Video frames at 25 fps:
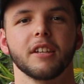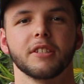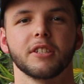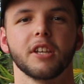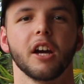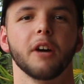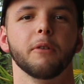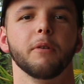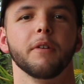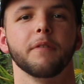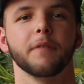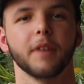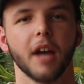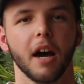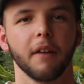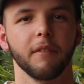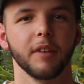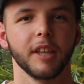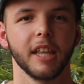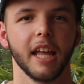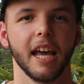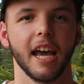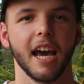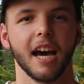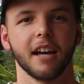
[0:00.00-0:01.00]
right, so we've
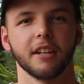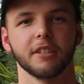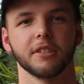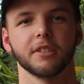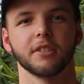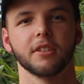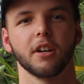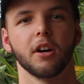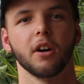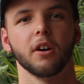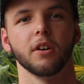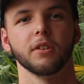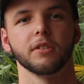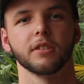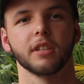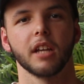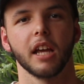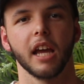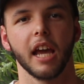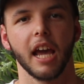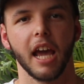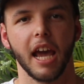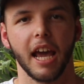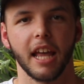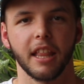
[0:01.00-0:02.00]
covered the outer soles
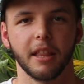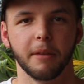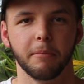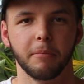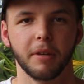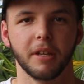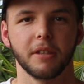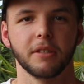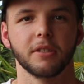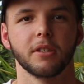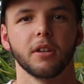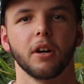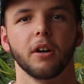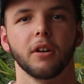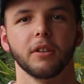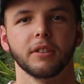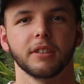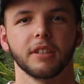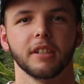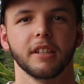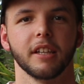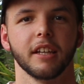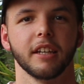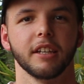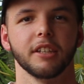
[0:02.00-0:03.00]
and the midsoles
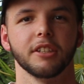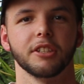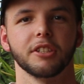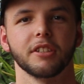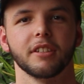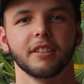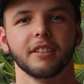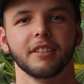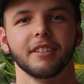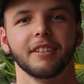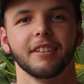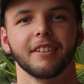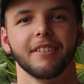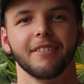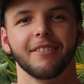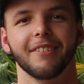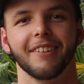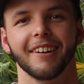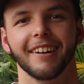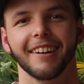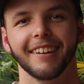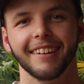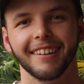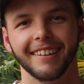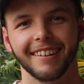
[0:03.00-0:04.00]
in these,
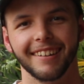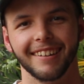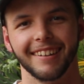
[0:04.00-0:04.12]
what?